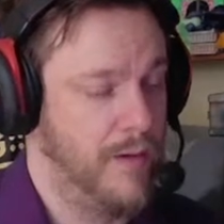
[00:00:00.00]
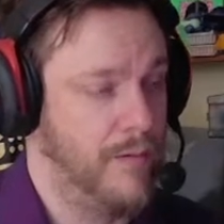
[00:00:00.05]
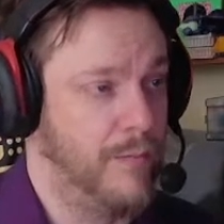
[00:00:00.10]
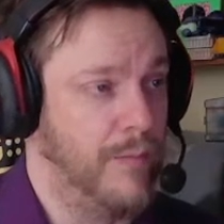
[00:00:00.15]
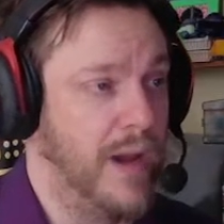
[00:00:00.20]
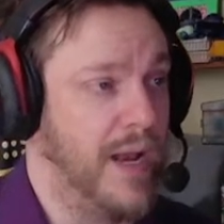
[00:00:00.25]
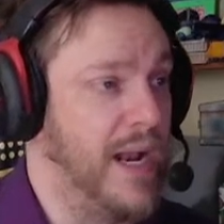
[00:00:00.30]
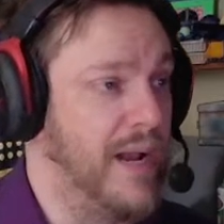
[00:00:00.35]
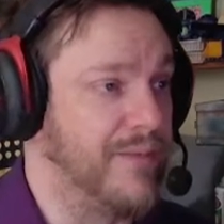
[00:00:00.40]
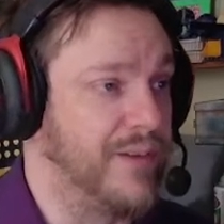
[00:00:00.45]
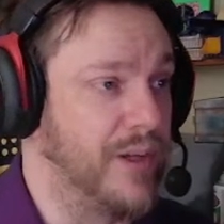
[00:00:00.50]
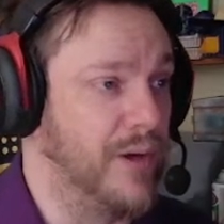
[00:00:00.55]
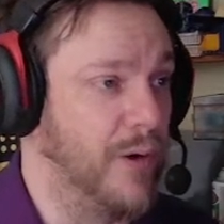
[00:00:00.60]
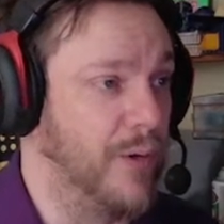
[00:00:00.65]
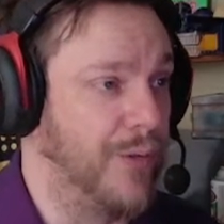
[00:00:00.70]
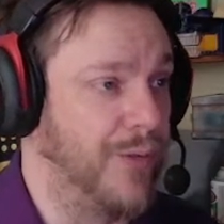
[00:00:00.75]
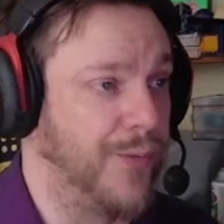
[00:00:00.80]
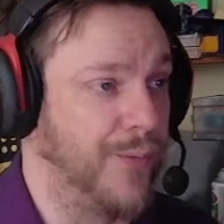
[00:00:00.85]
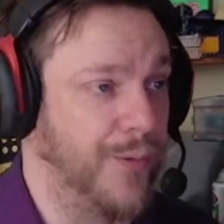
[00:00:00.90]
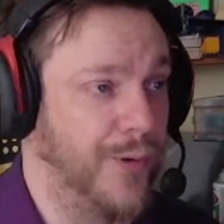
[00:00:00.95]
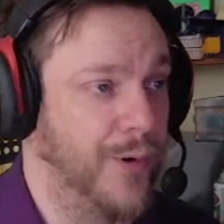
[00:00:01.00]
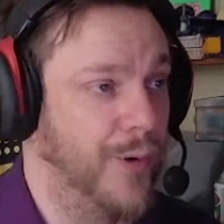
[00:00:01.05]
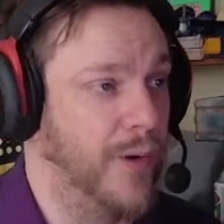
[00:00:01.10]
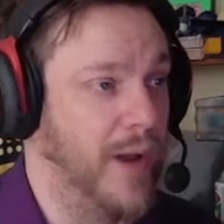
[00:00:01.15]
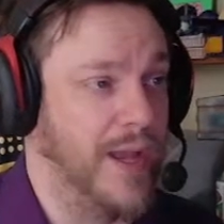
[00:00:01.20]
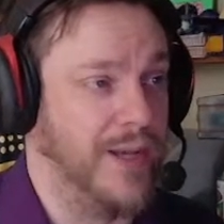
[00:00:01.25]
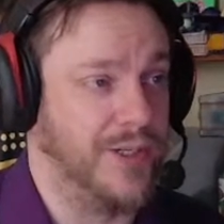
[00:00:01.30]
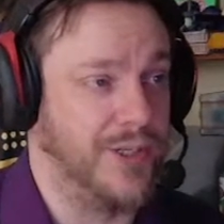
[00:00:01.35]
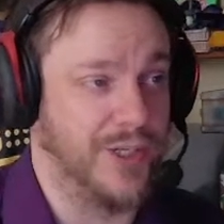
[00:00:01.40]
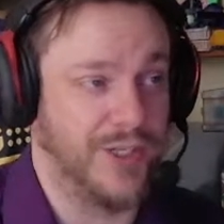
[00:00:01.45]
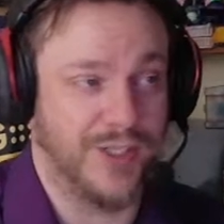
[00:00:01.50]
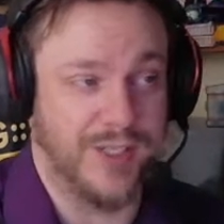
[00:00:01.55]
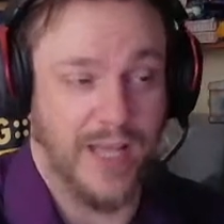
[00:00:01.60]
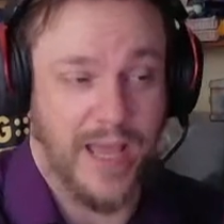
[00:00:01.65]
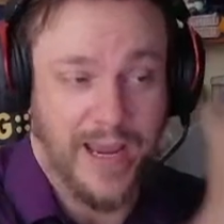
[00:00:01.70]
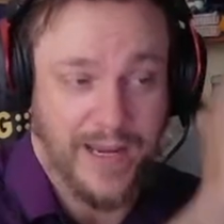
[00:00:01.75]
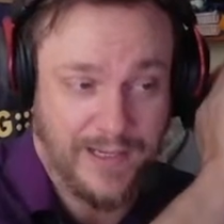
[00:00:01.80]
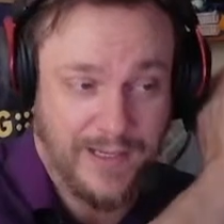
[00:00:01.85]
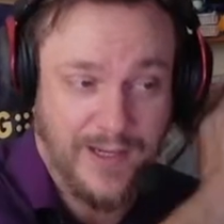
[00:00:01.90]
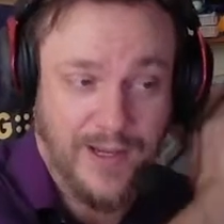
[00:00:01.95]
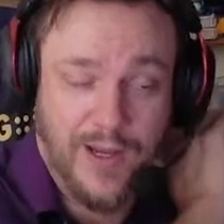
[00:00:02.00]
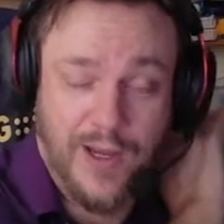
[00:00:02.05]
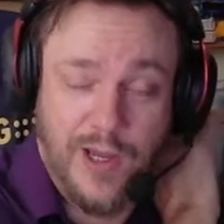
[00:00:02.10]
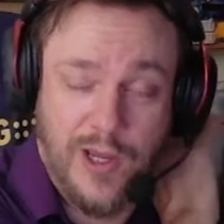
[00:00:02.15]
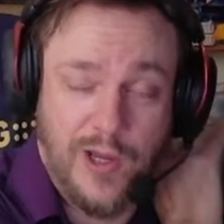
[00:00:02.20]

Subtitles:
Might have to go through and just like